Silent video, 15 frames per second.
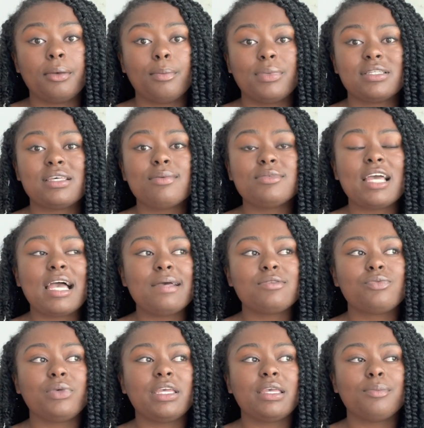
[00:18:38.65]
But
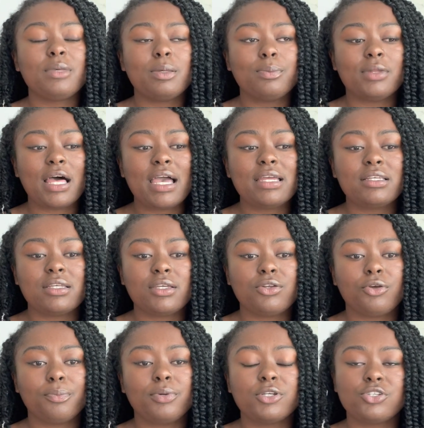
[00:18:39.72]
sometimes we can be blinded
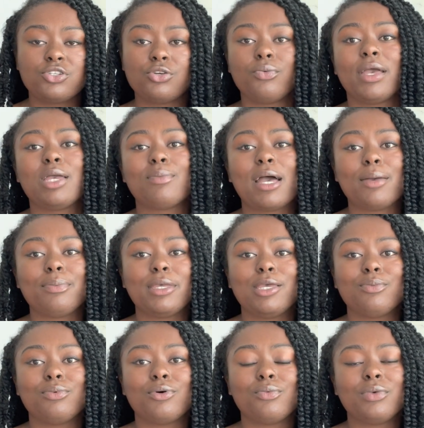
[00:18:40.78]
or pushed away by
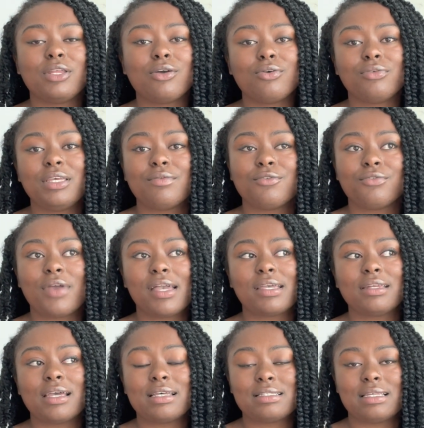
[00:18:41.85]
people and we don't even
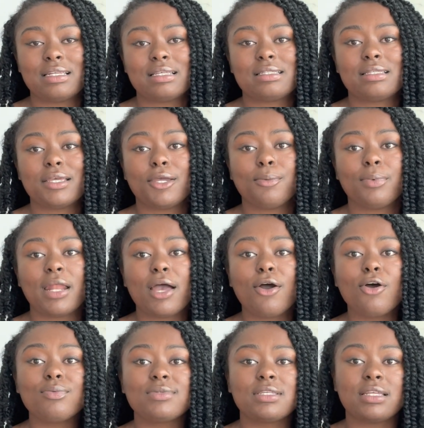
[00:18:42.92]
recognize that it's there. But I
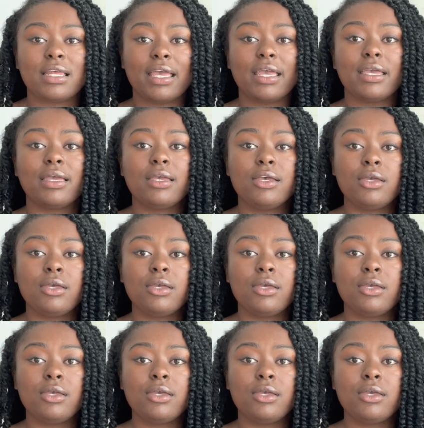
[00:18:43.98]
hope today,